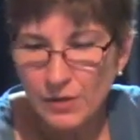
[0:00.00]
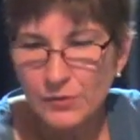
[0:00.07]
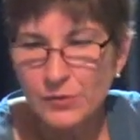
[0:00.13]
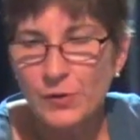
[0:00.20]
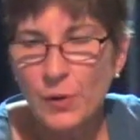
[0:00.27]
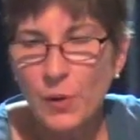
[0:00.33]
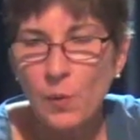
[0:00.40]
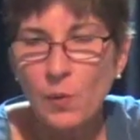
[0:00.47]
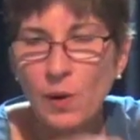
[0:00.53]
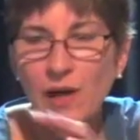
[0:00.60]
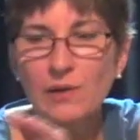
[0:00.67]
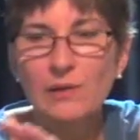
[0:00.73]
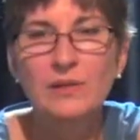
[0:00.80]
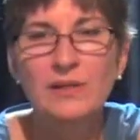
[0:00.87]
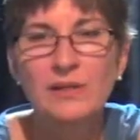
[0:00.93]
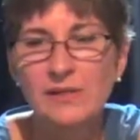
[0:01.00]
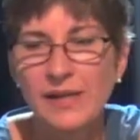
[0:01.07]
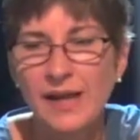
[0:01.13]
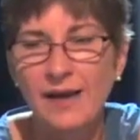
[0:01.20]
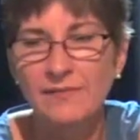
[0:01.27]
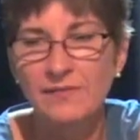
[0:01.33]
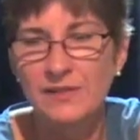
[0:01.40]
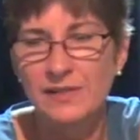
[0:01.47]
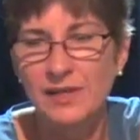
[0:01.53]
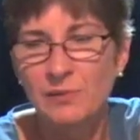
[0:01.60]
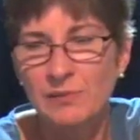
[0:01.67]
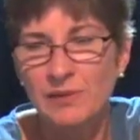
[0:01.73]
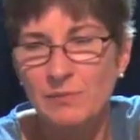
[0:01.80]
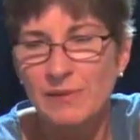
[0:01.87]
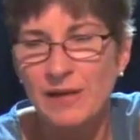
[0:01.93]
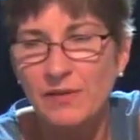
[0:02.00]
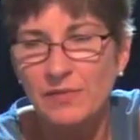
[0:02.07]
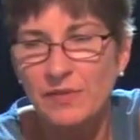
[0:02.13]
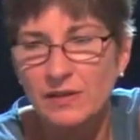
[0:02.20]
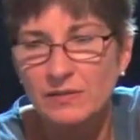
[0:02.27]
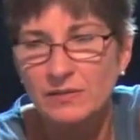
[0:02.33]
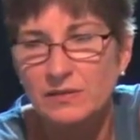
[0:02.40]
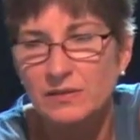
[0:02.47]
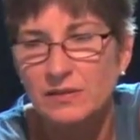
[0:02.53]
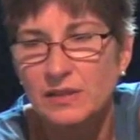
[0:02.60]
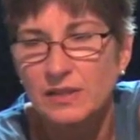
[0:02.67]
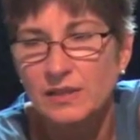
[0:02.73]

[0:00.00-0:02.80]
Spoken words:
So what does it have to tell me about this?